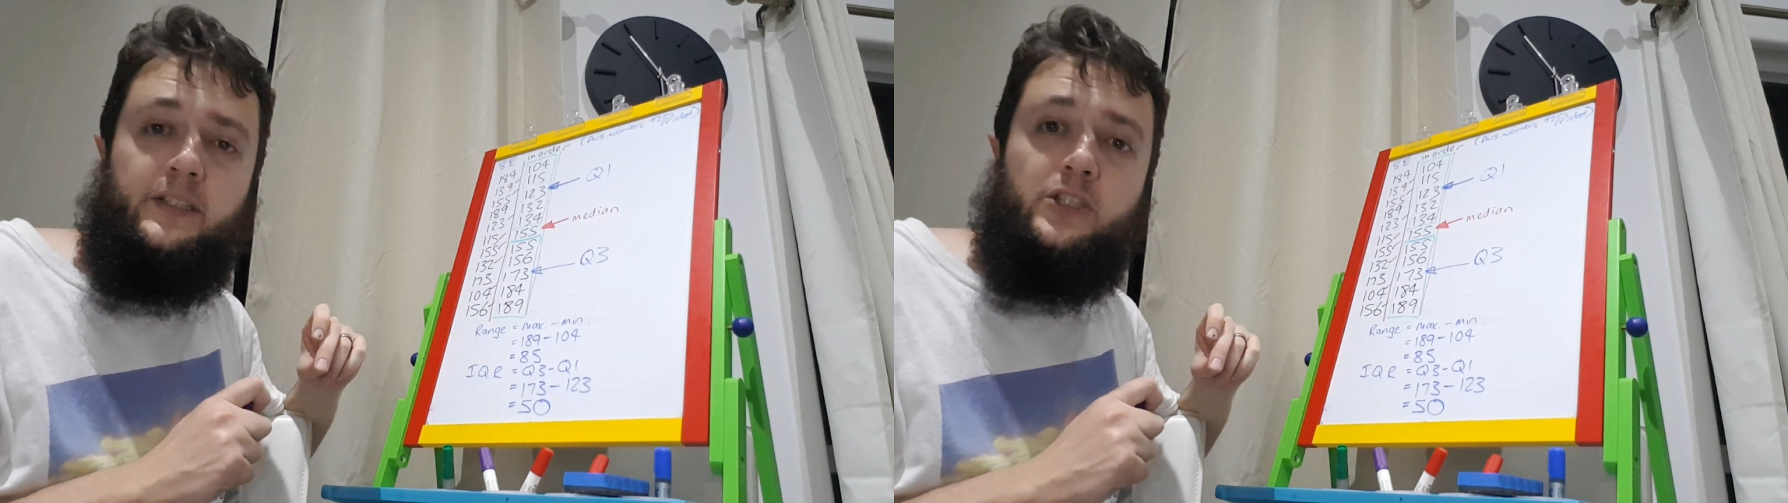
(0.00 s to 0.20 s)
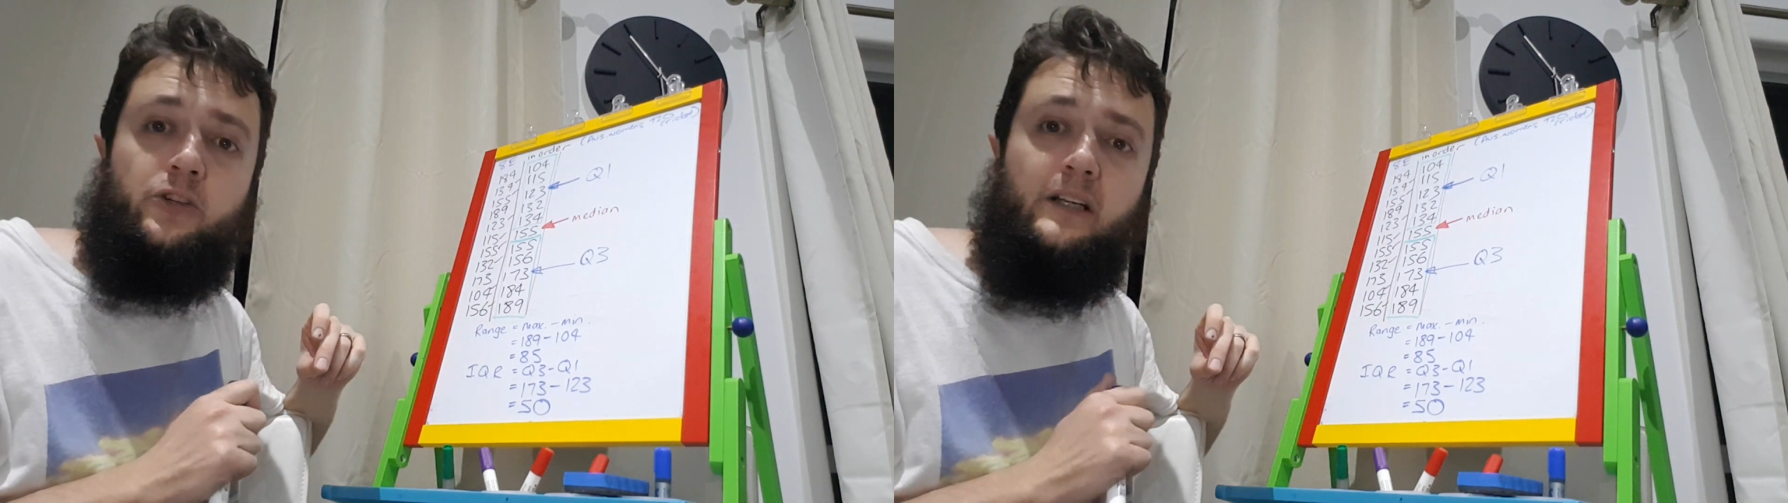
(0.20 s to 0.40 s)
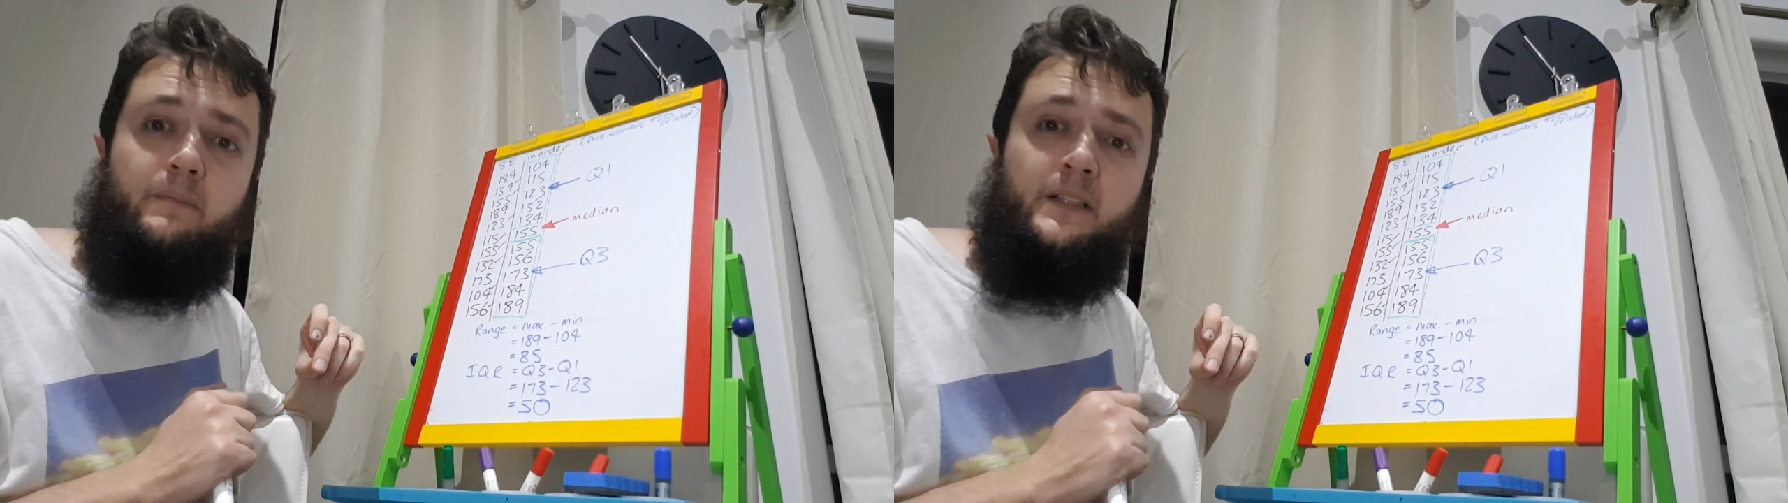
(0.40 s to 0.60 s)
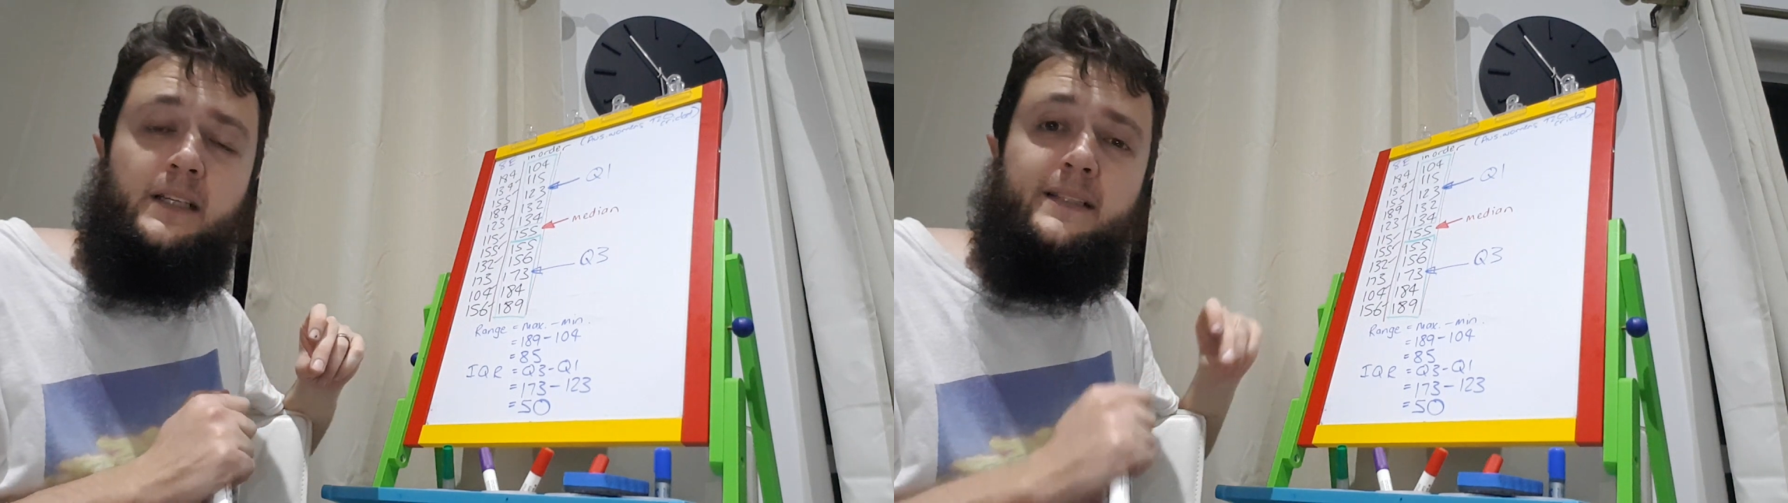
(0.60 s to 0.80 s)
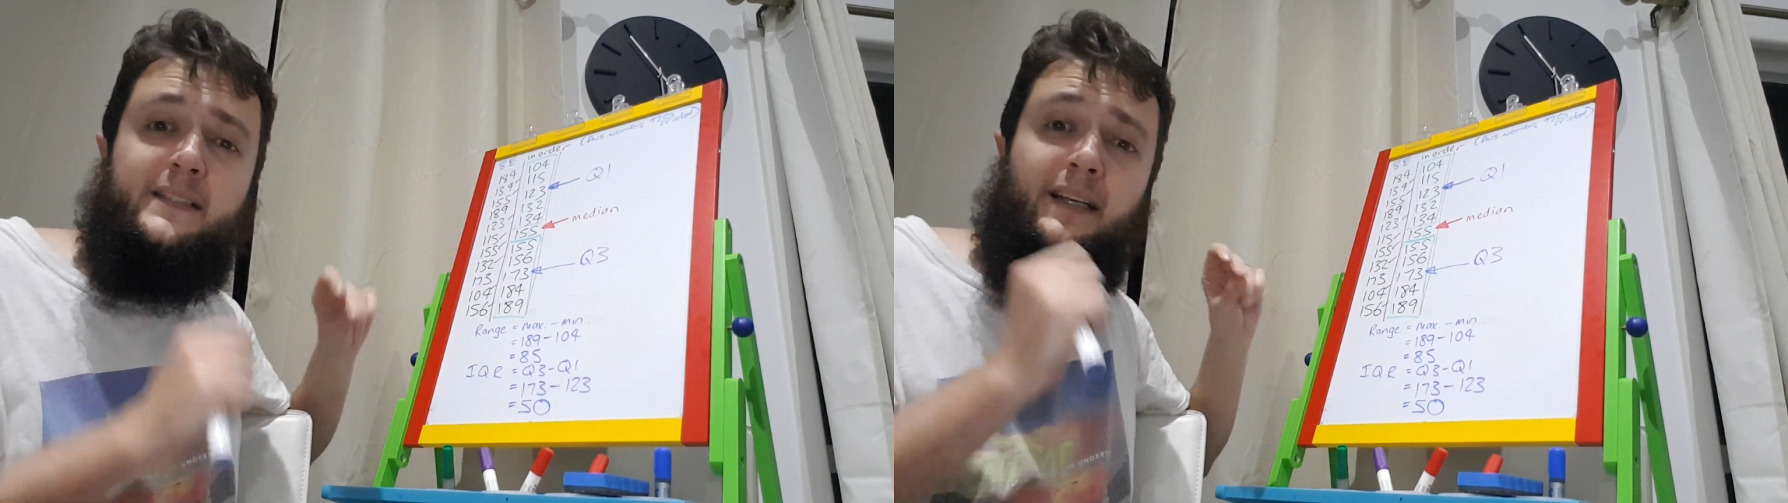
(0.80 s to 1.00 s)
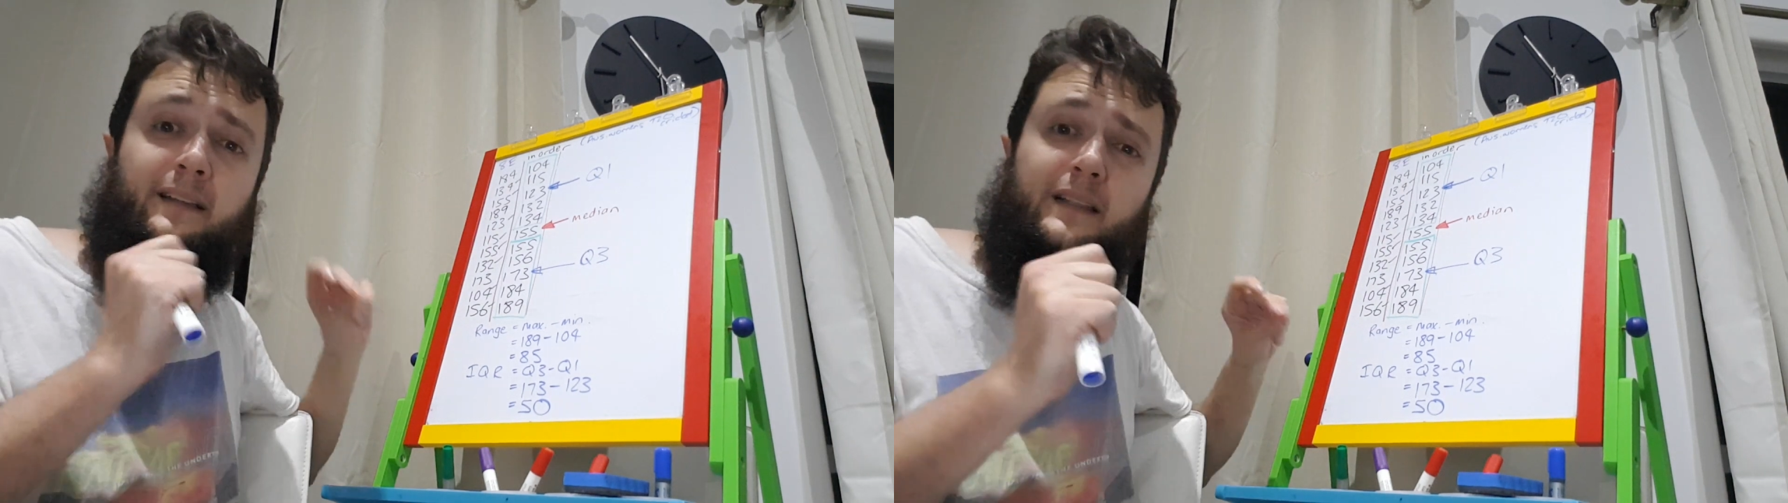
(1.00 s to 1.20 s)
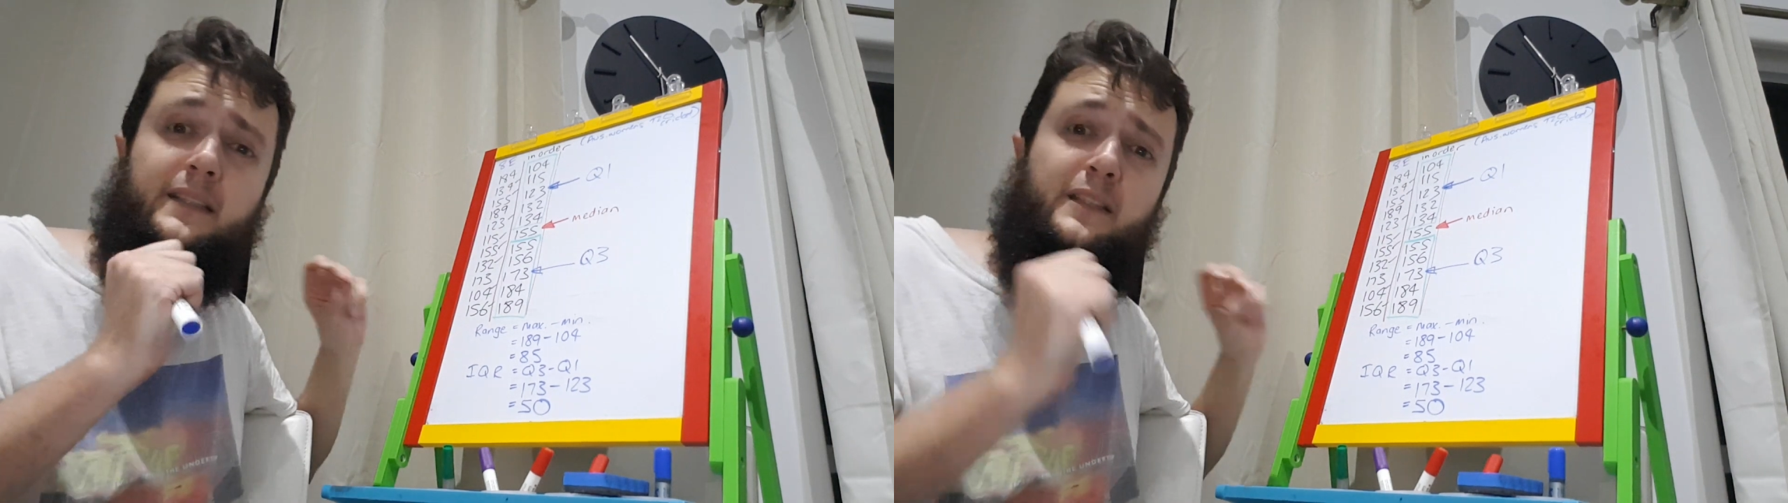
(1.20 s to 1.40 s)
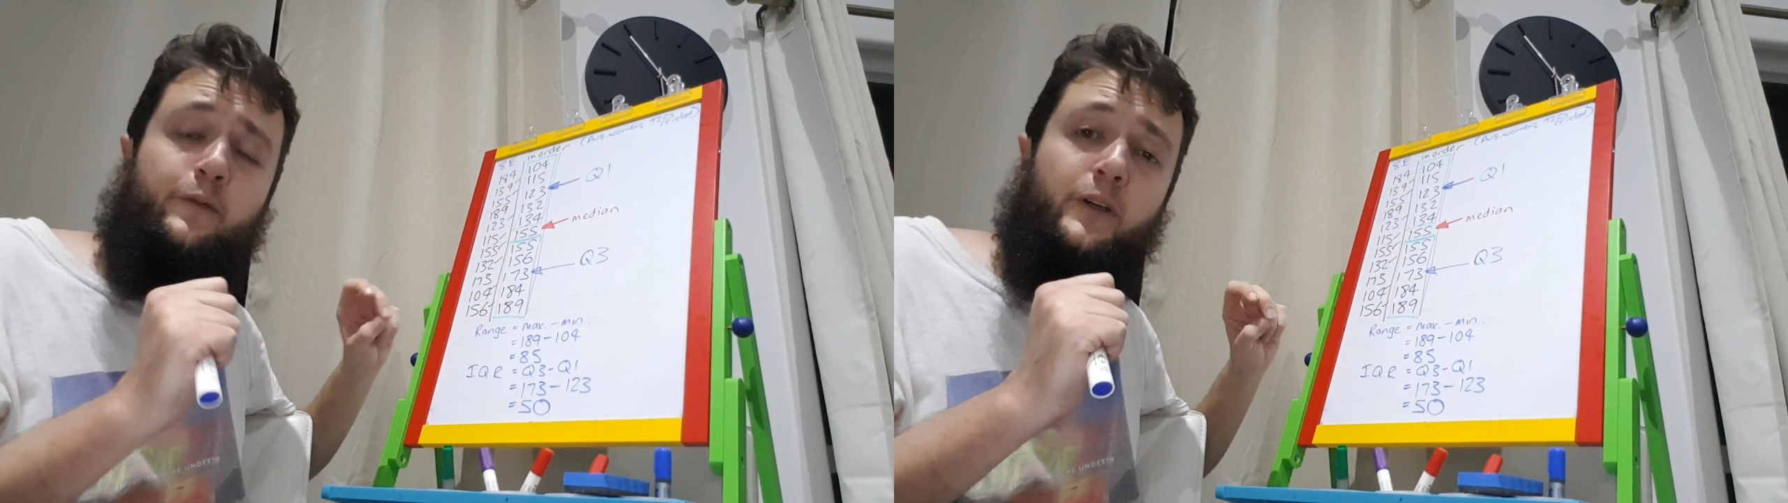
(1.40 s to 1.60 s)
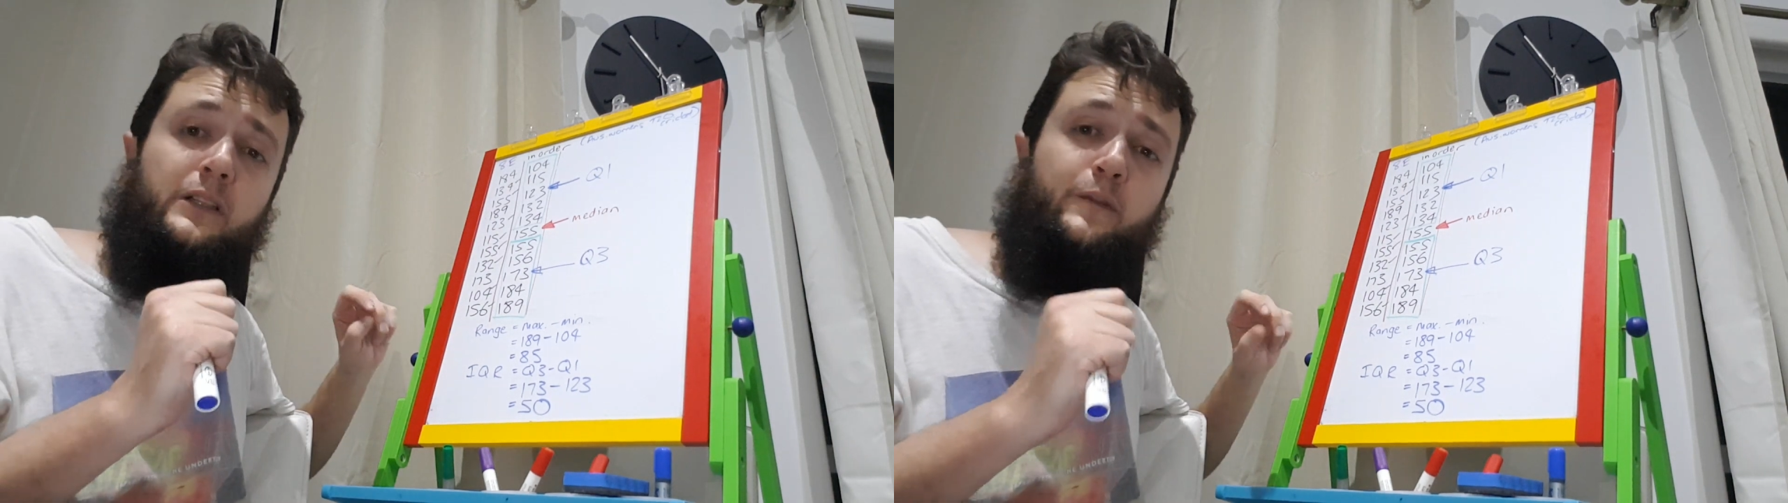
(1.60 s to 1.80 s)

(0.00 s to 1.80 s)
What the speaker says: the treatment is subtly different.